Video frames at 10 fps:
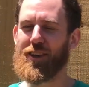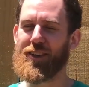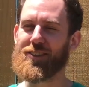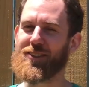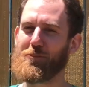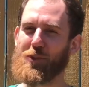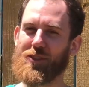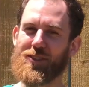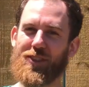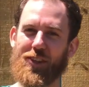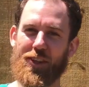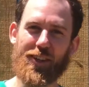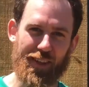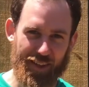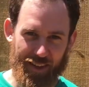and simple is
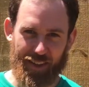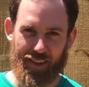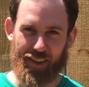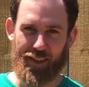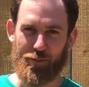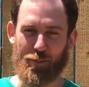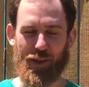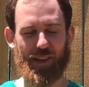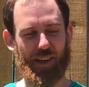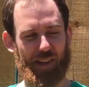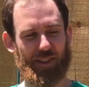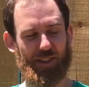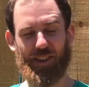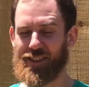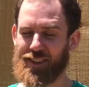good because
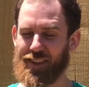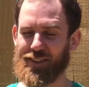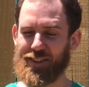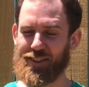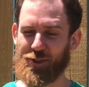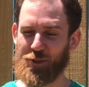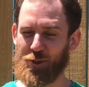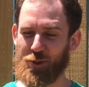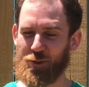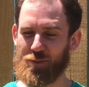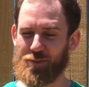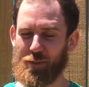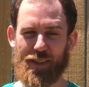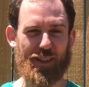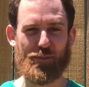you're less likely to
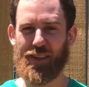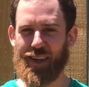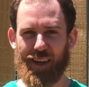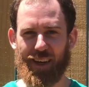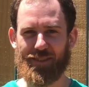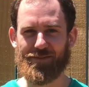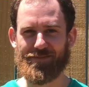mess up the knot.